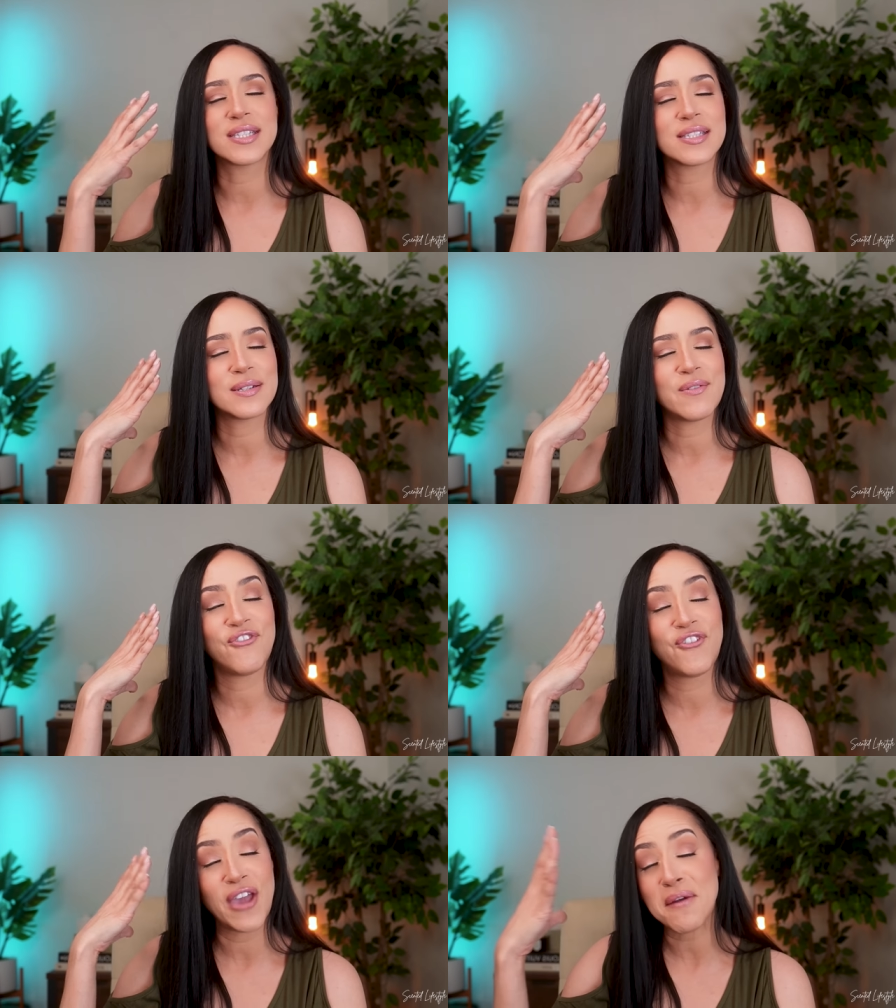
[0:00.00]
It's
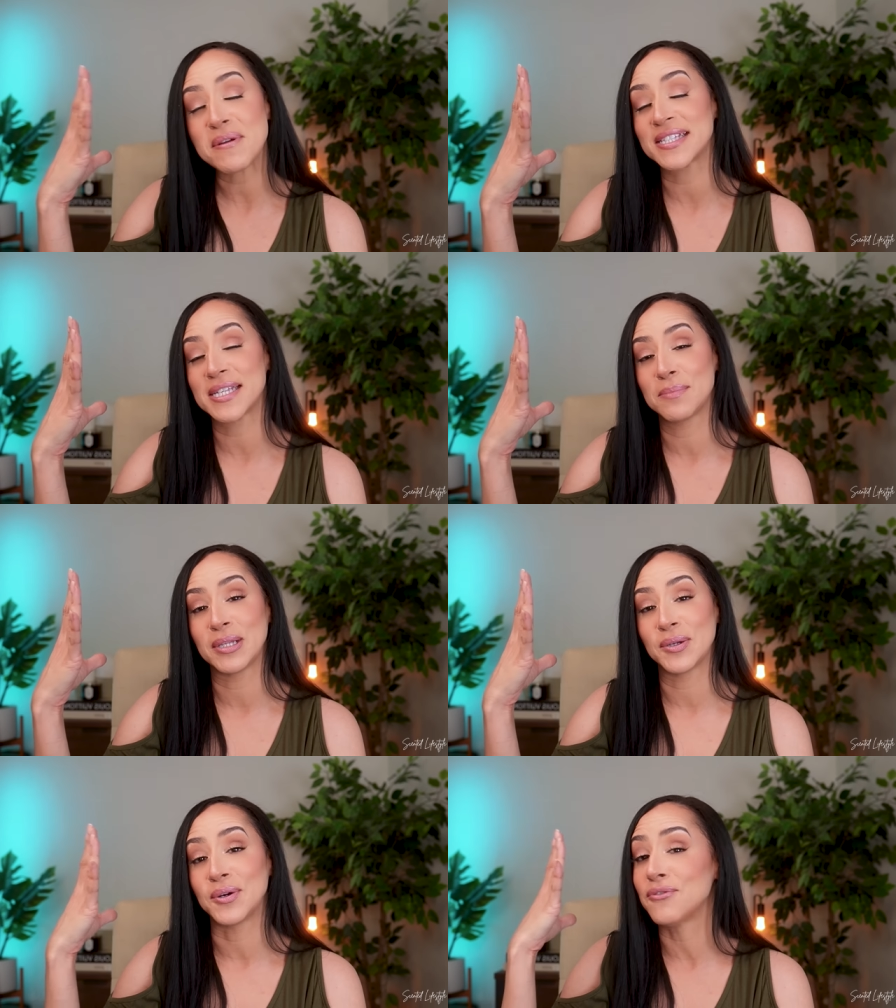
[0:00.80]
very
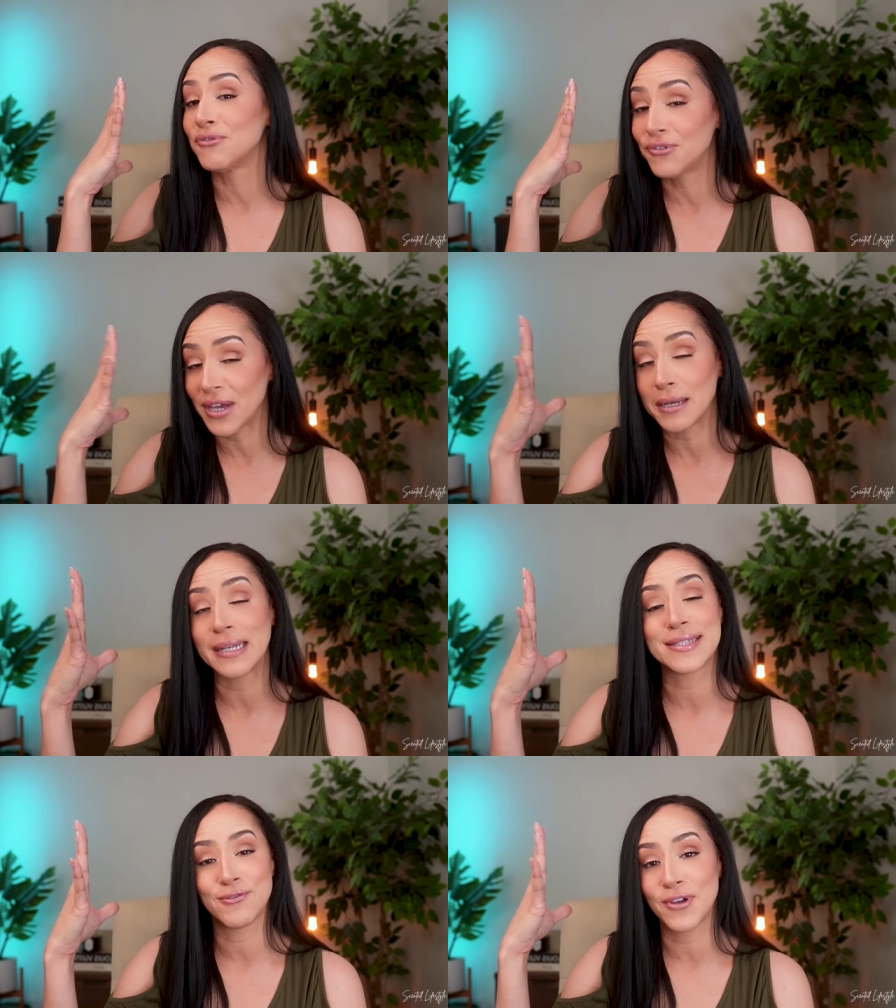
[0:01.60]
similar,
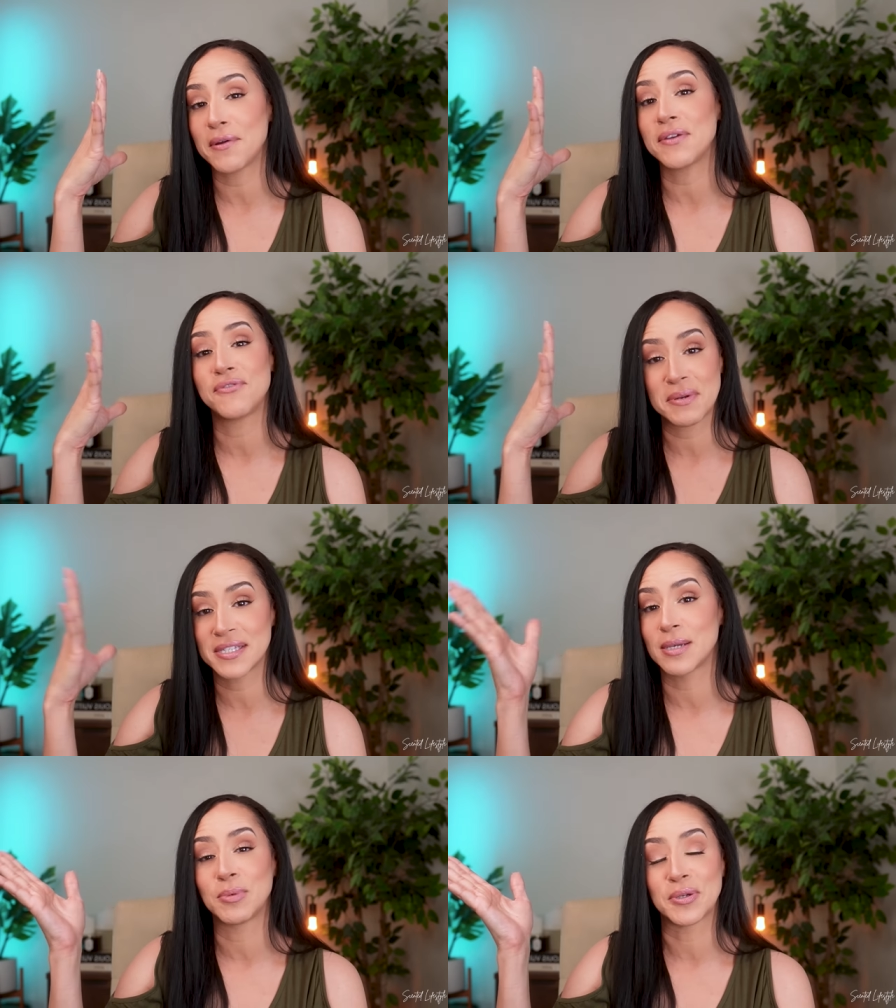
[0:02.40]
very very
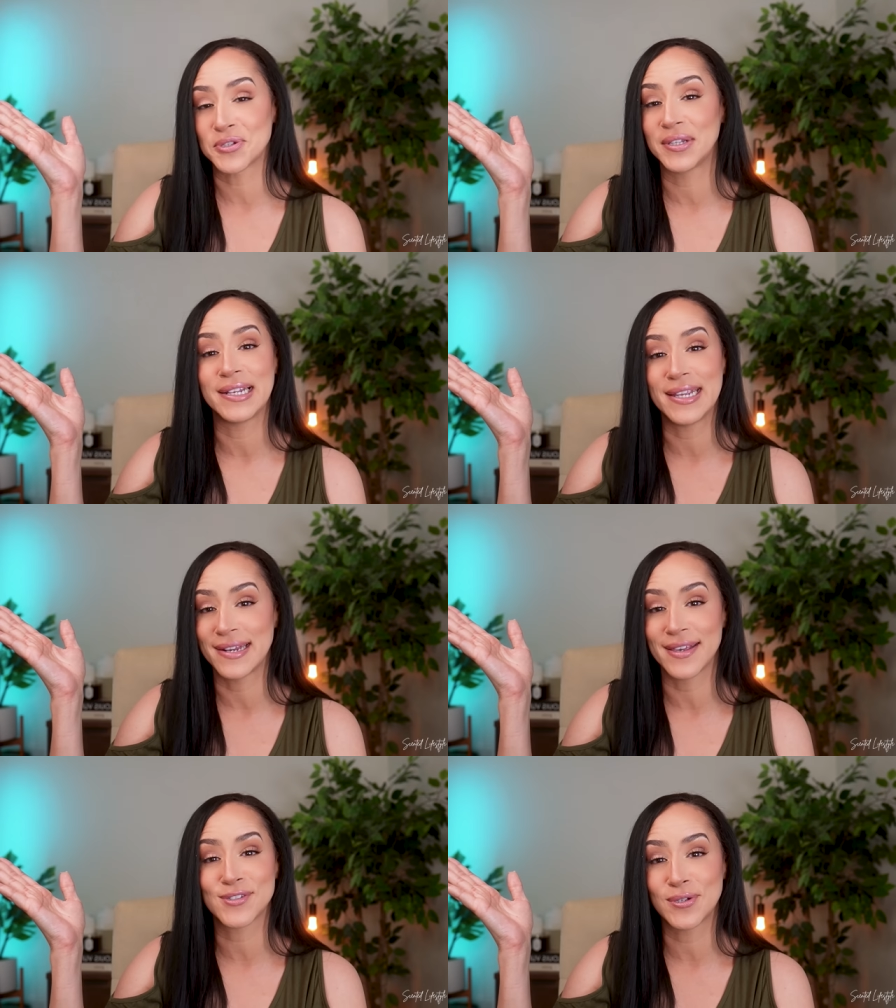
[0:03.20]
very similar to
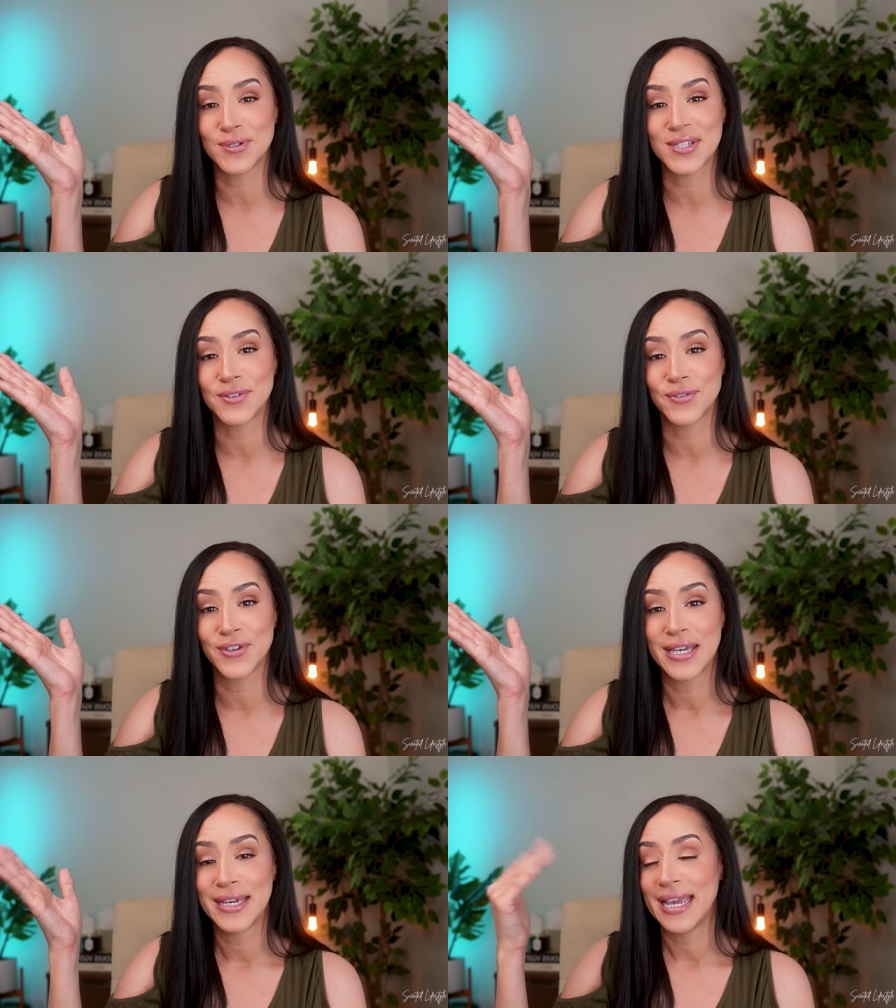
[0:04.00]
Delina
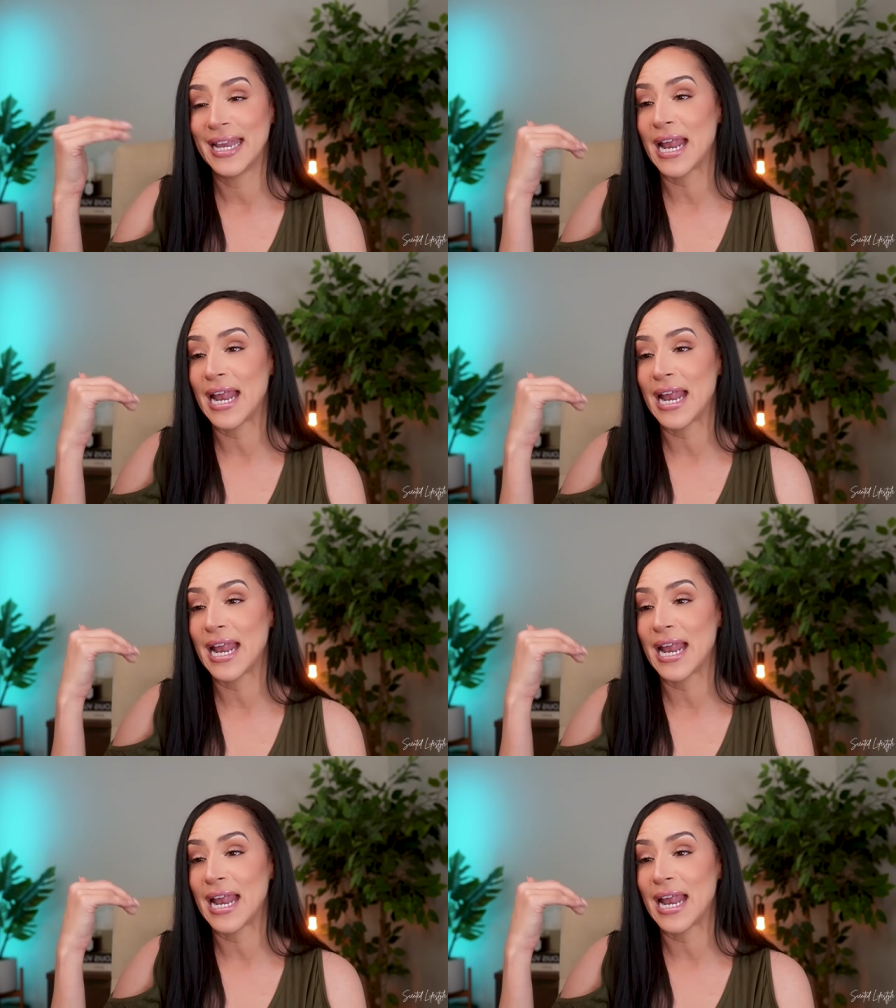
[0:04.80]
Exclusive.